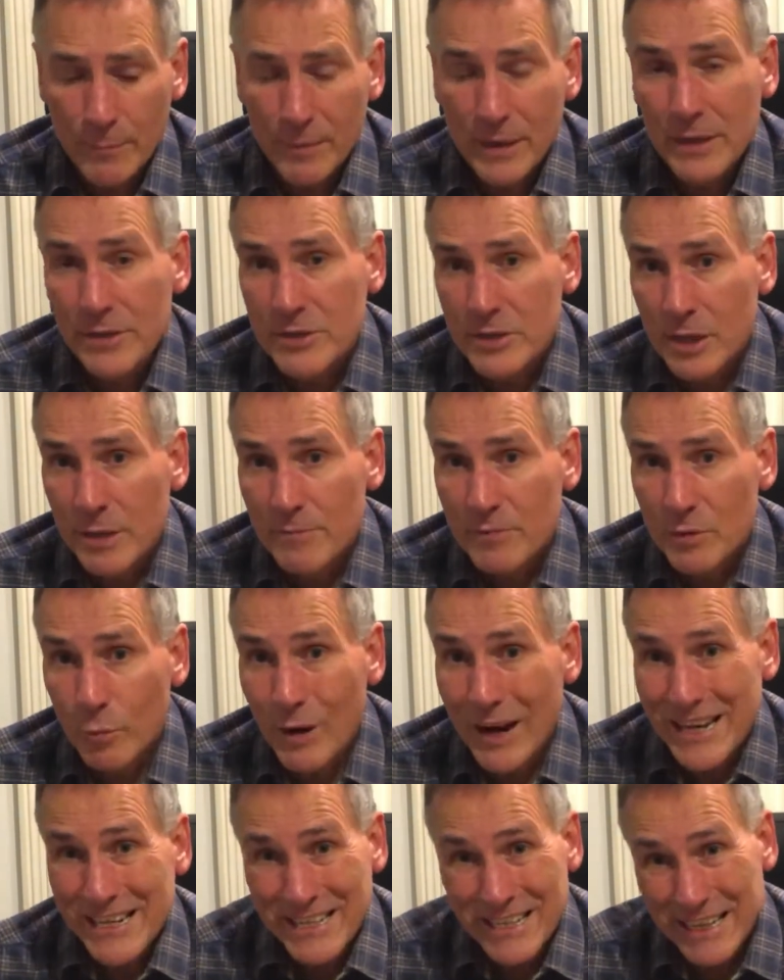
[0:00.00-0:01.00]
in terms of
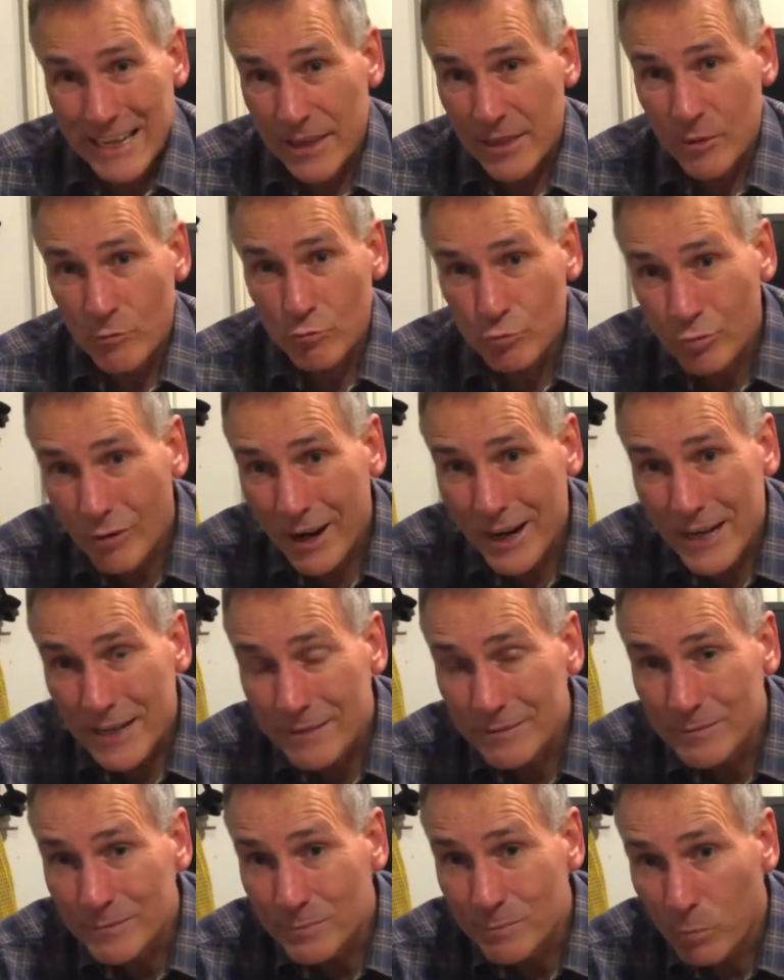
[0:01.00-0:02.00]
weight to get the right
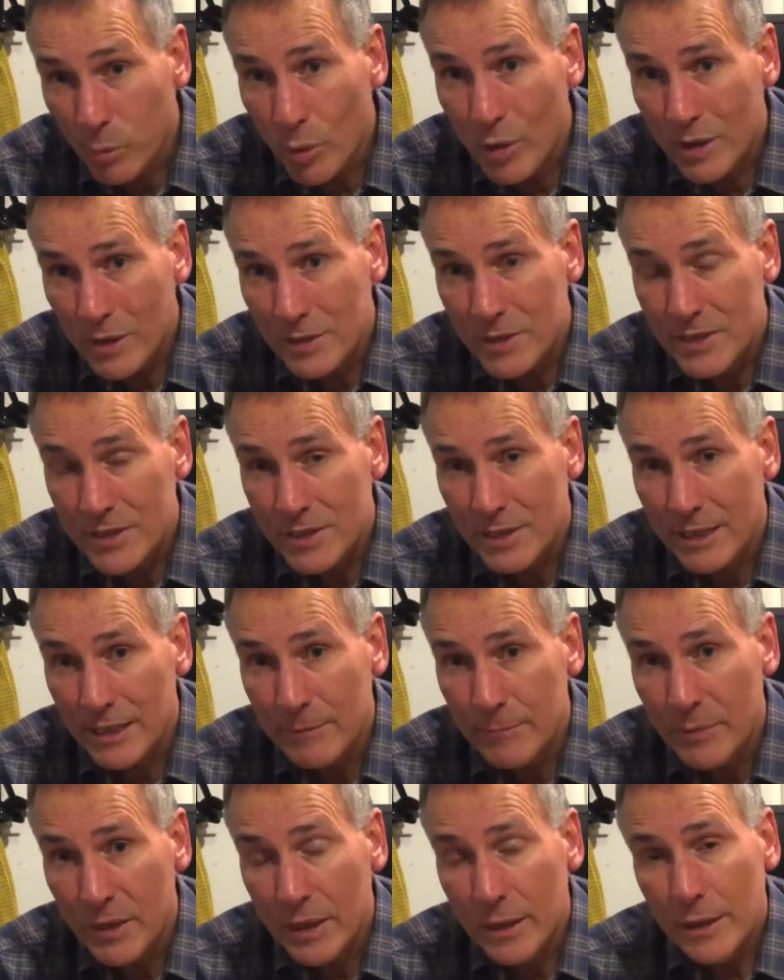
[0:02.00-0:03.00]
buoyancy
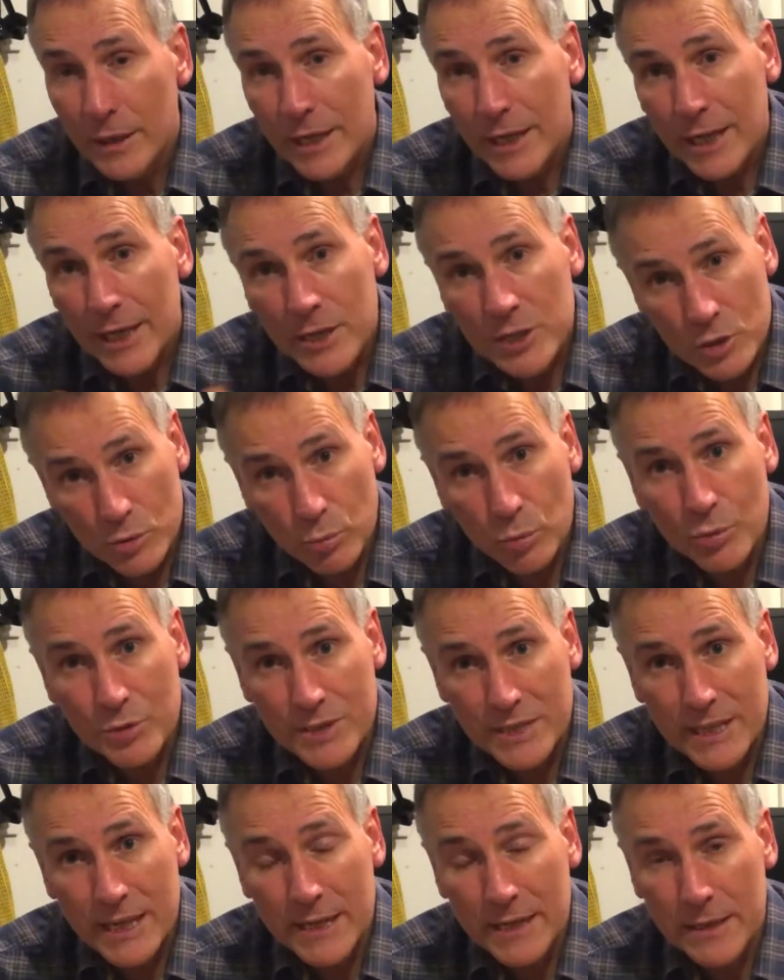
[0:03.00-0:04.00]
is towards
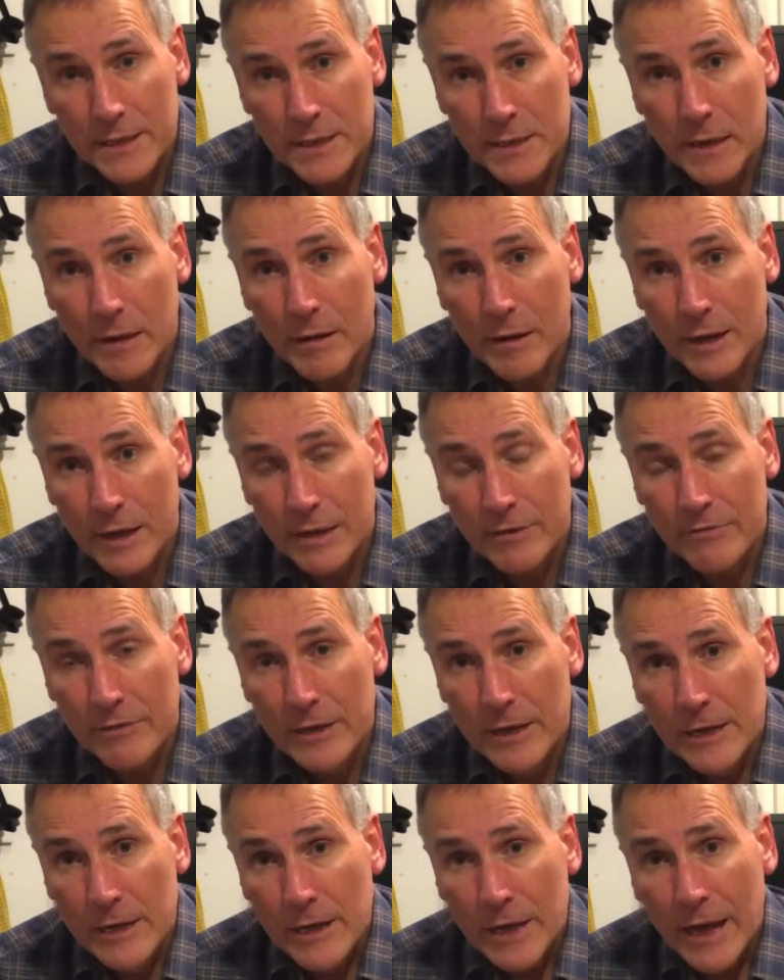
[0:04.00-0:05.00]
the end of the dive.
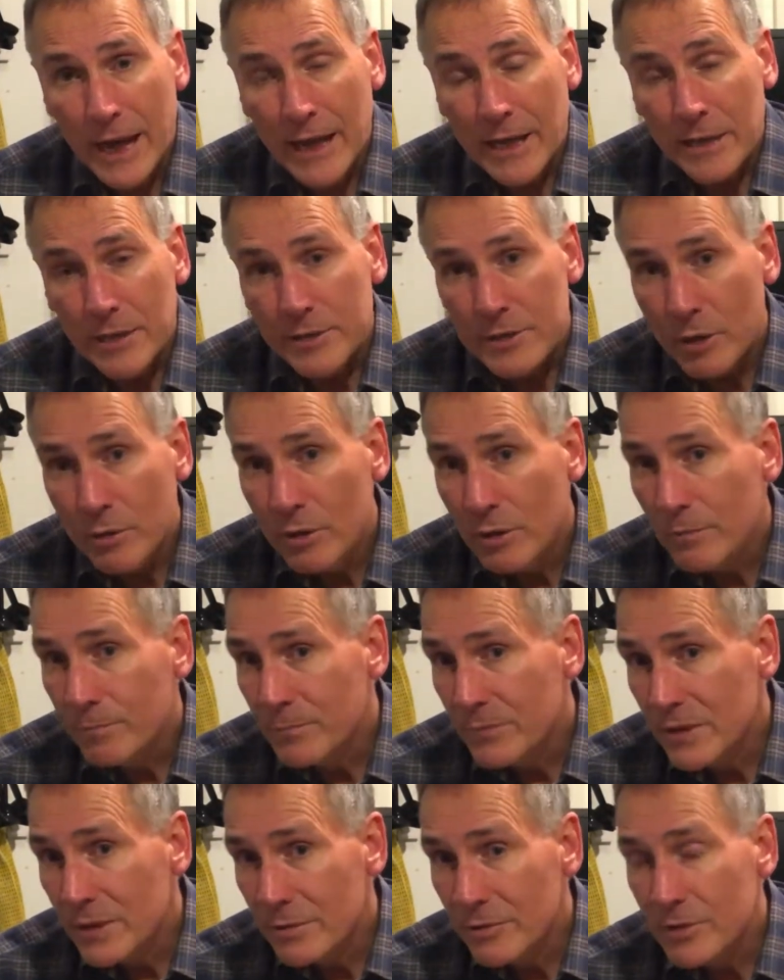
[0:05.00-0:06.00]
So you
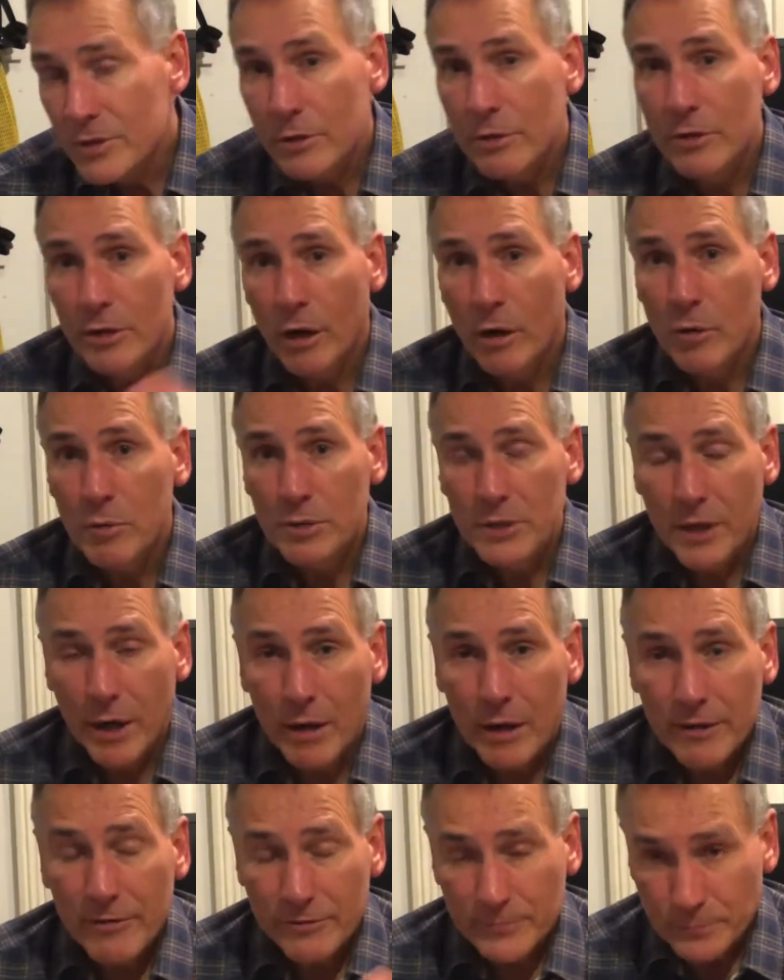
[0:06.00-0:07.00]
do your whole
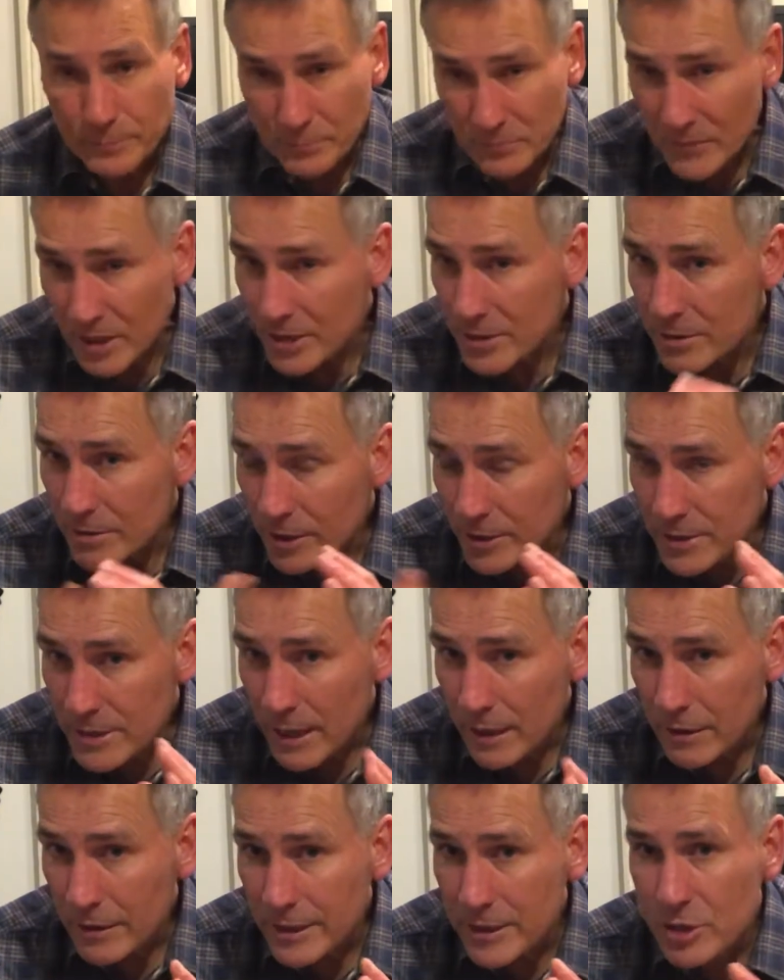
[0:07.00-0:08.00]
dive,
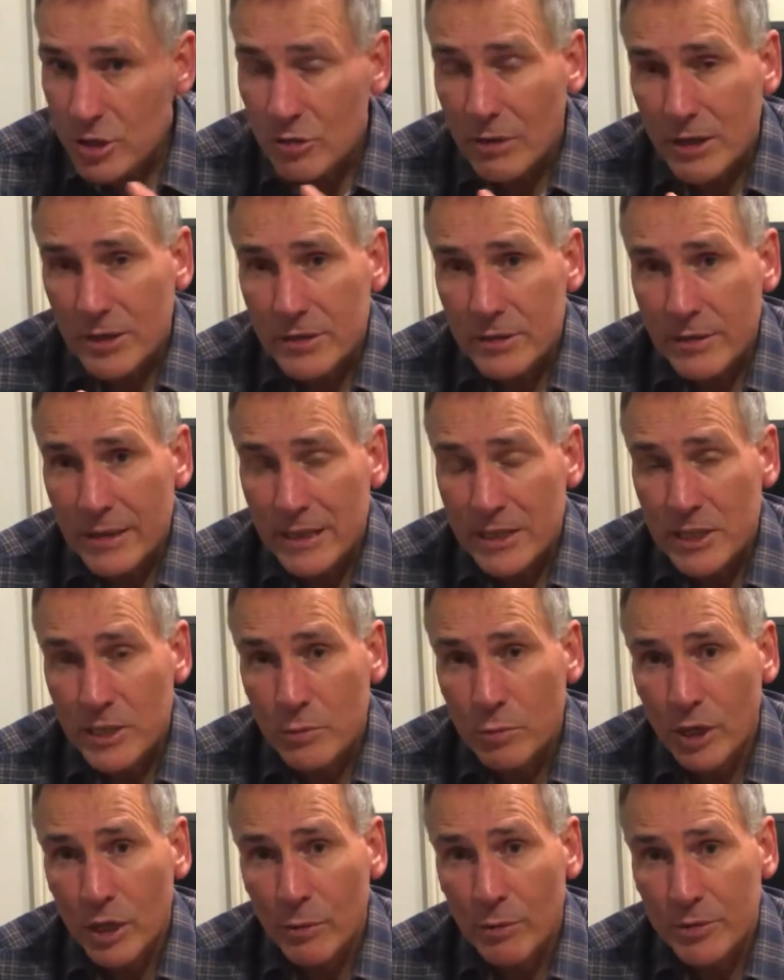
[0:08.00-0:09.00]
tell the instructor this is
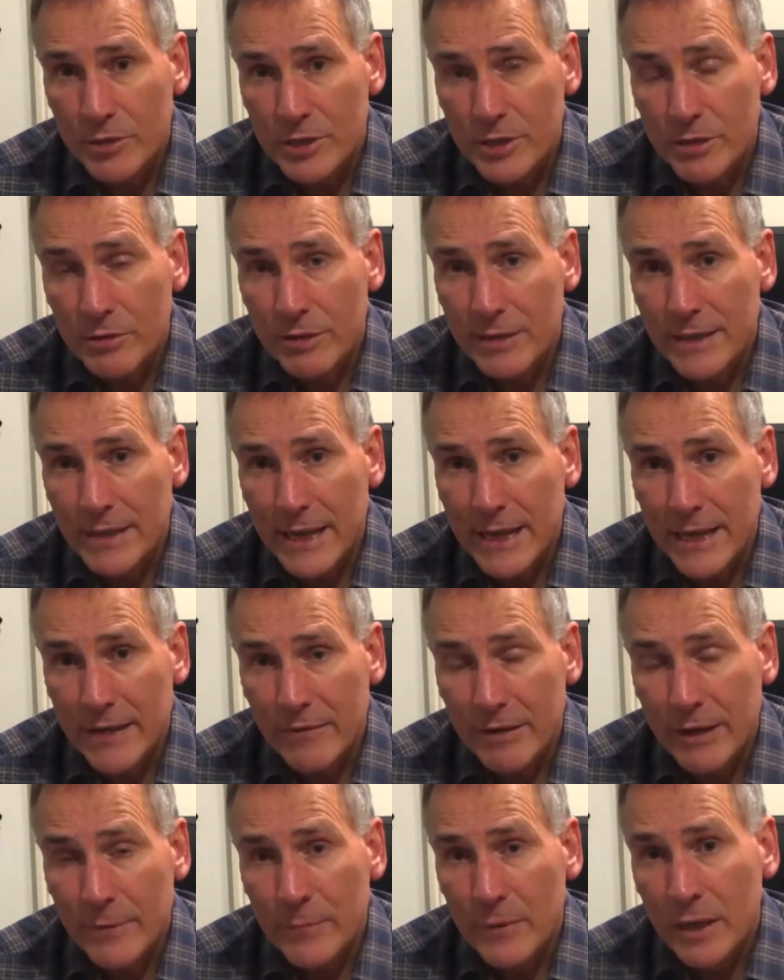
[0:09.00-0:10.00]
what you want to do at the end of
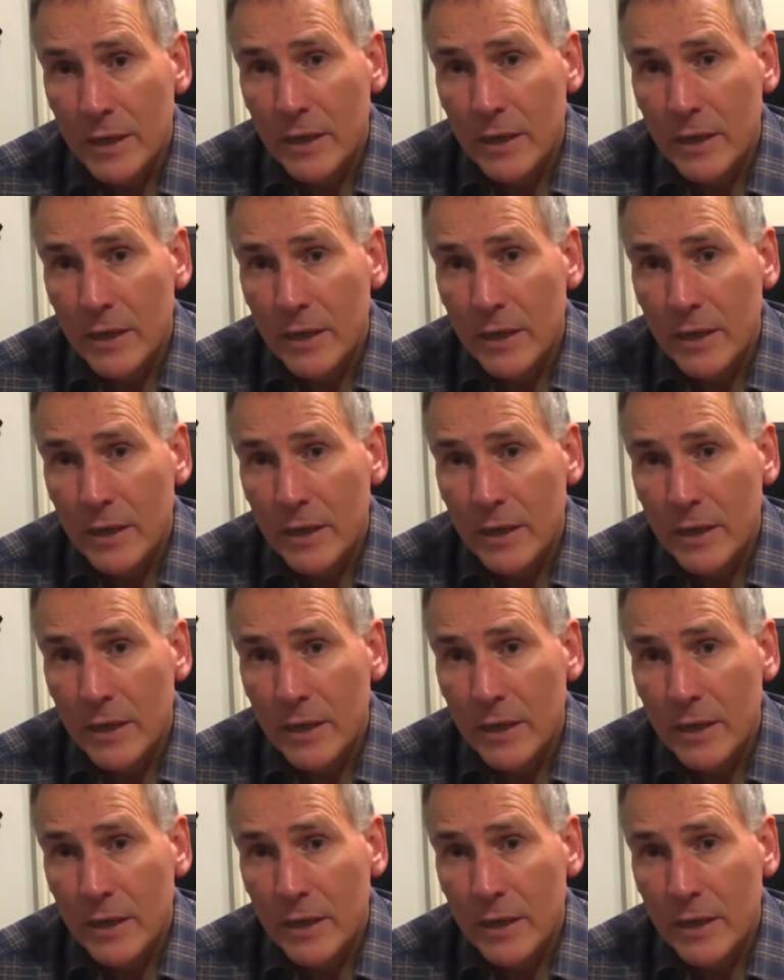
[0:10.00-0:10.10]
it,